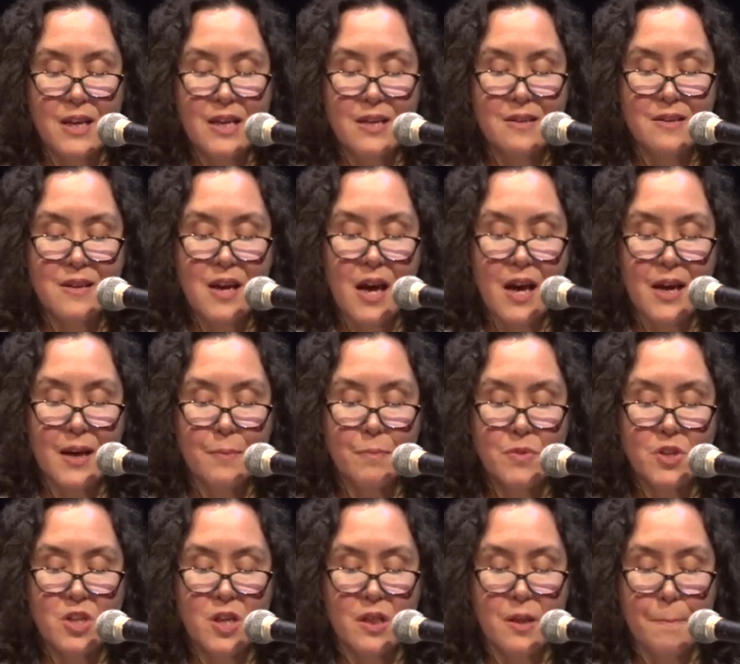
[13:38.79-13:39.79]
in time
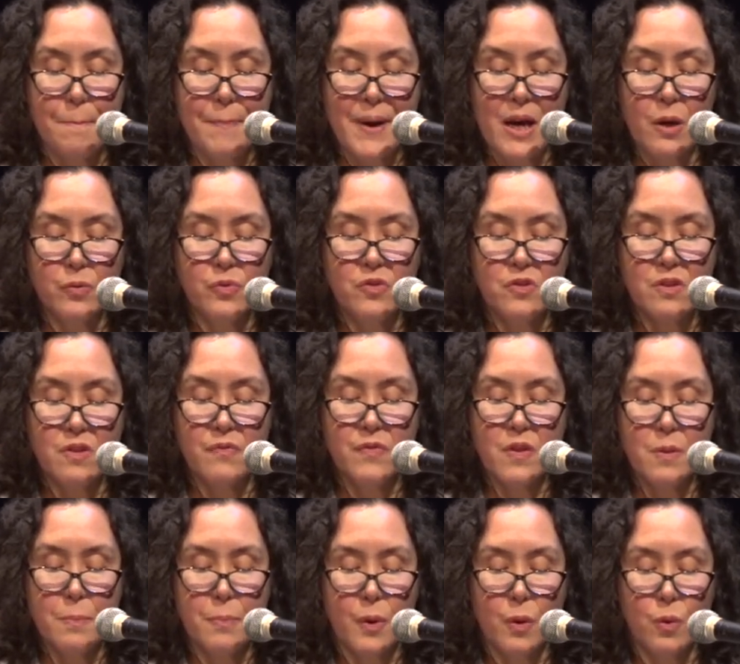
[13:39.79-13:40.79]
to the bounce of
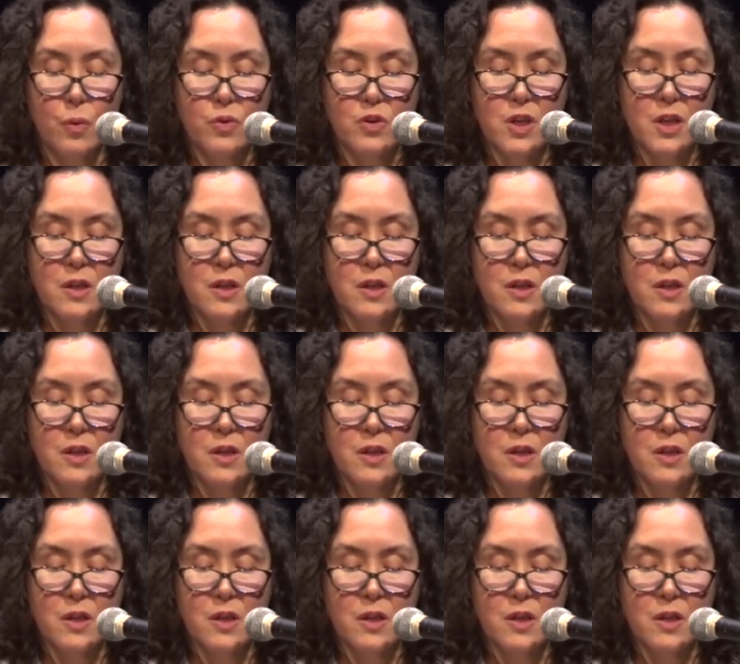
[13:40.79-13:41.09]
the boat